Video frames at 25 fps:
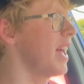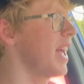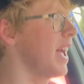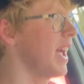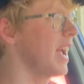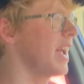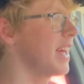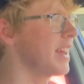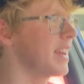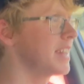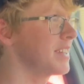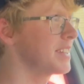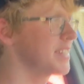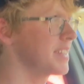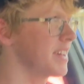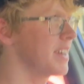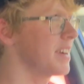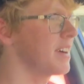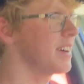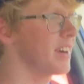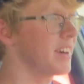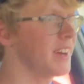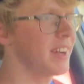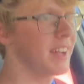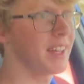And it's
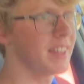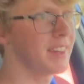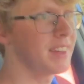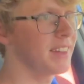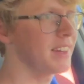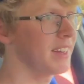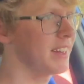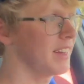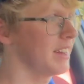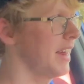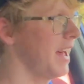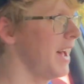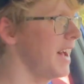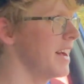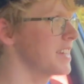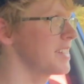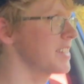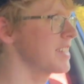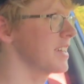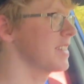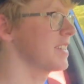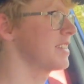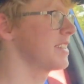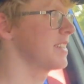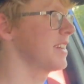here in the
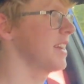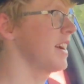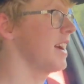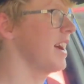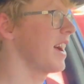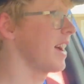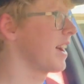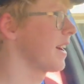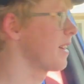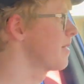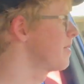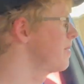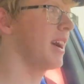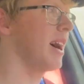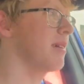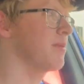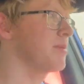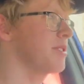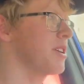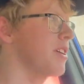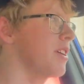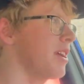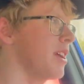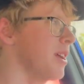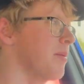last STI. I'm
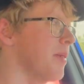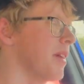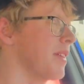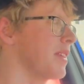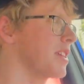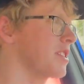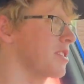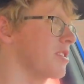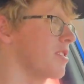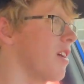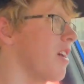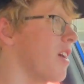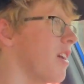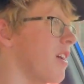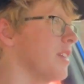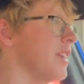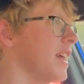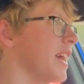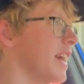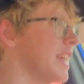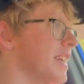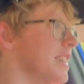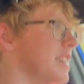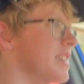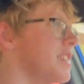talking about this car
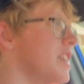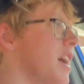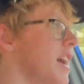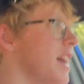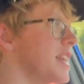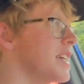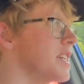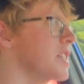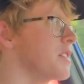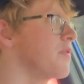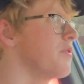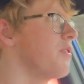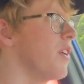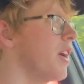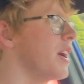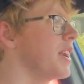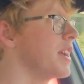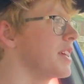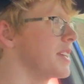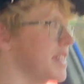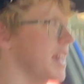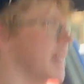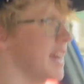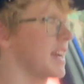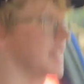like it's not as fun
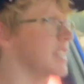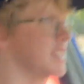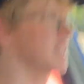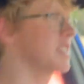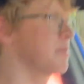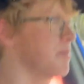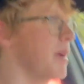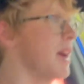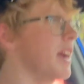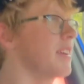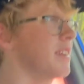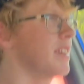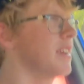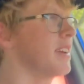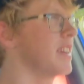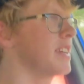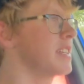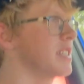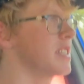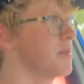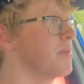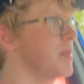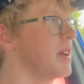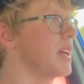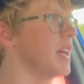as I expected it
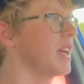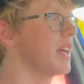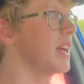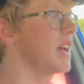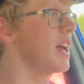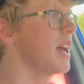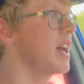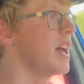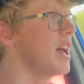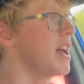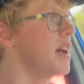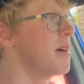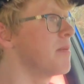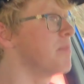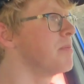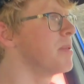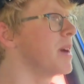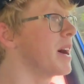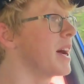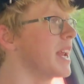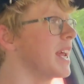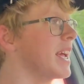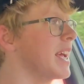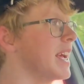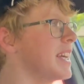to be,
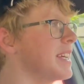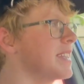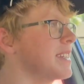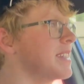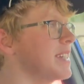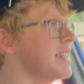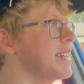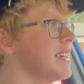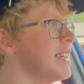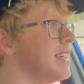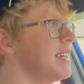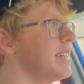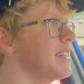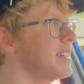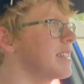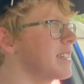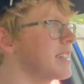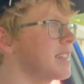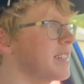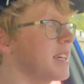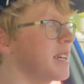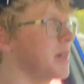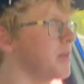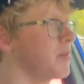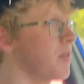but it's
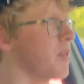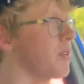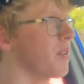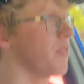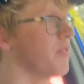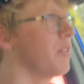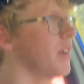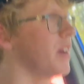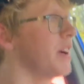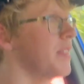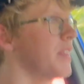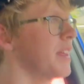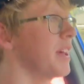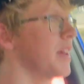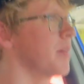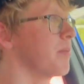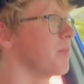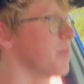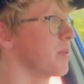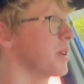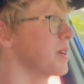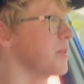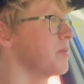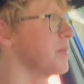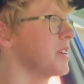easily more fun than
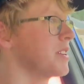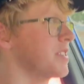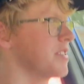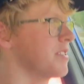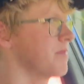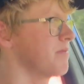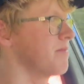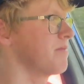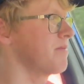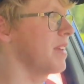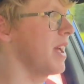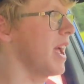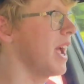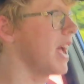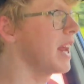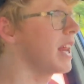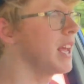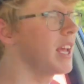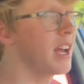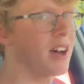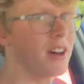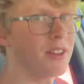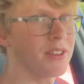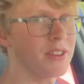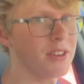pretty much
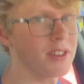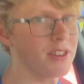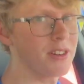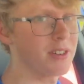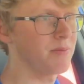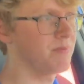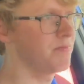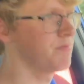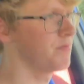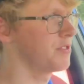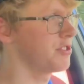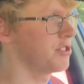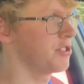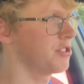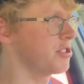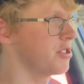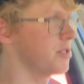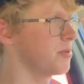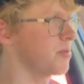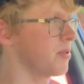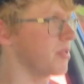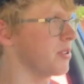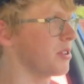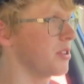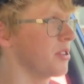any other
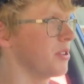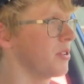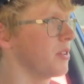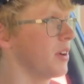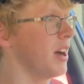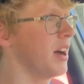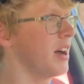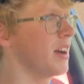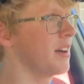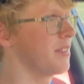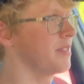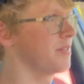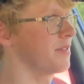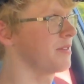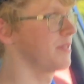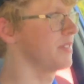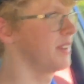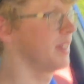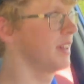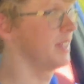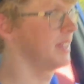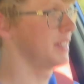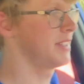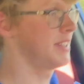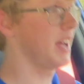Subaru of
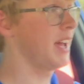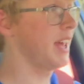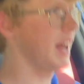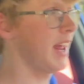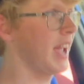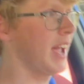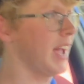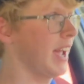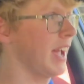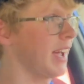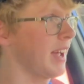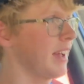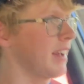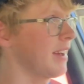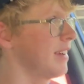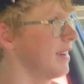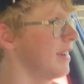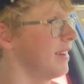today.